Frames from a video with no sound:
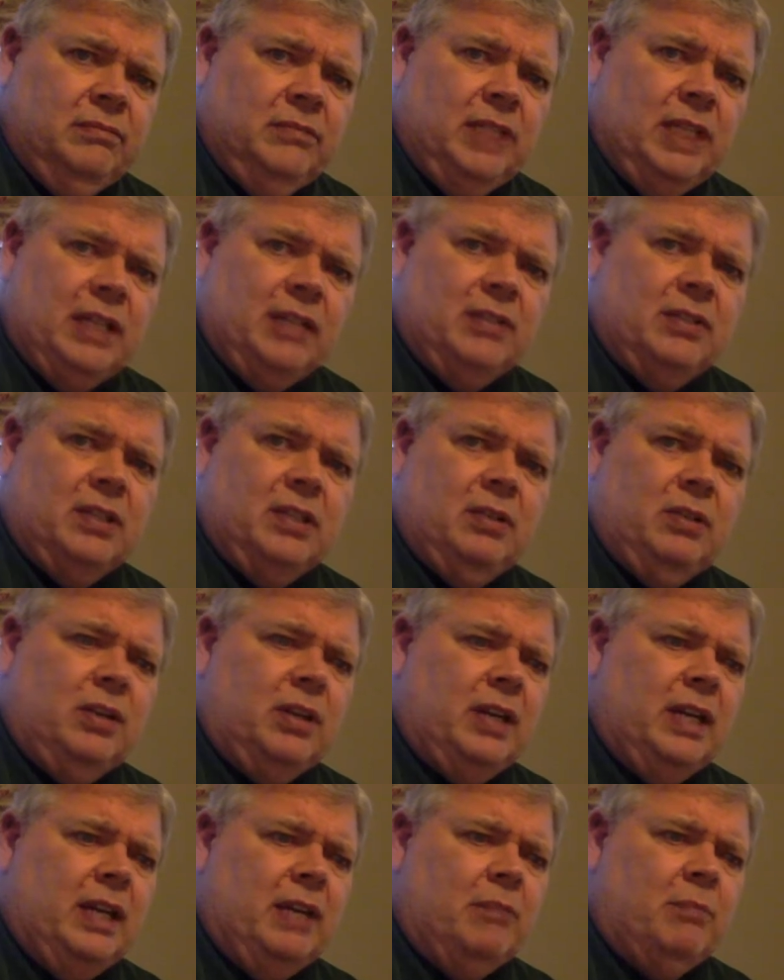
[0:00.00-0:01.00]
like I said, you're
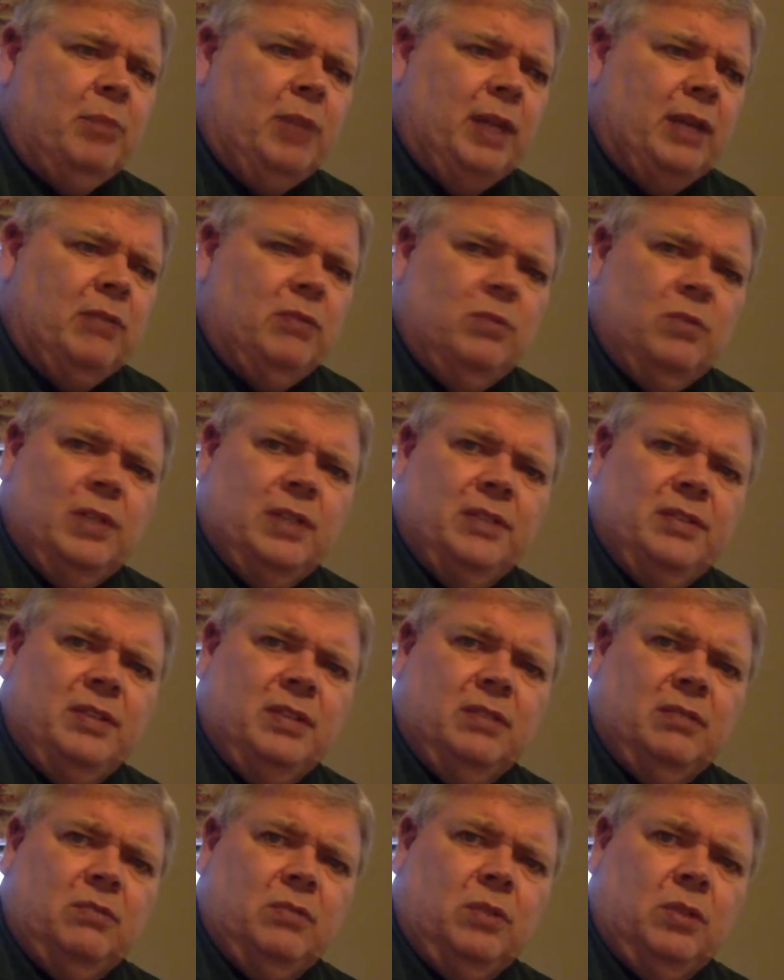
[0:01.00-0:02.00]
going to have Bretton Woods
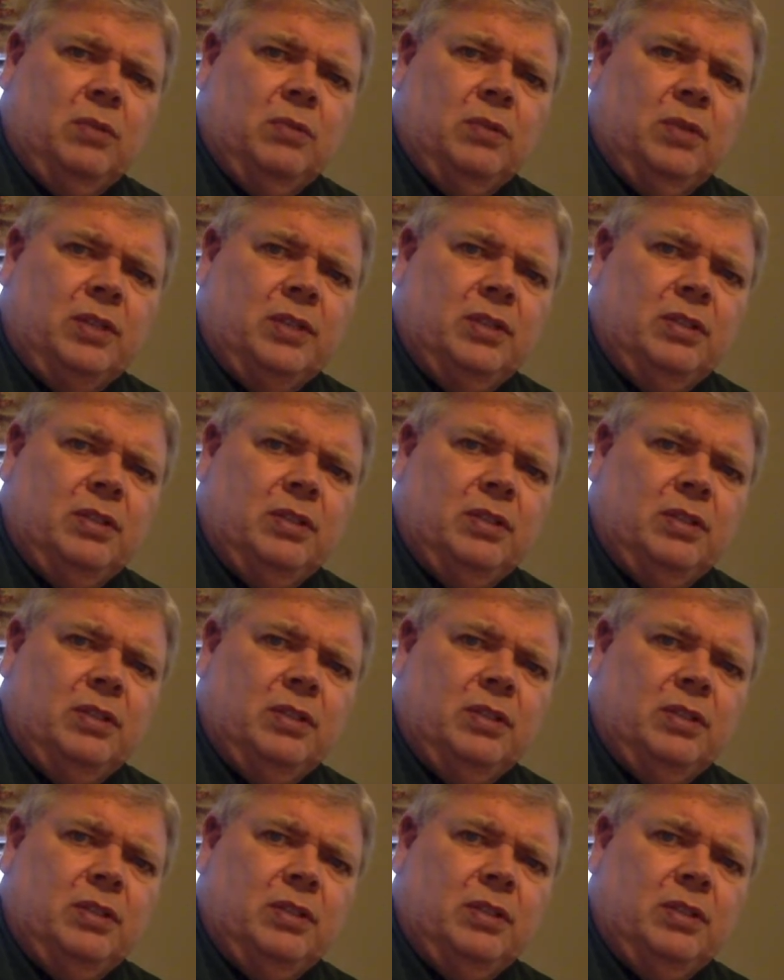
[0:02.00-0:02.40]
in World War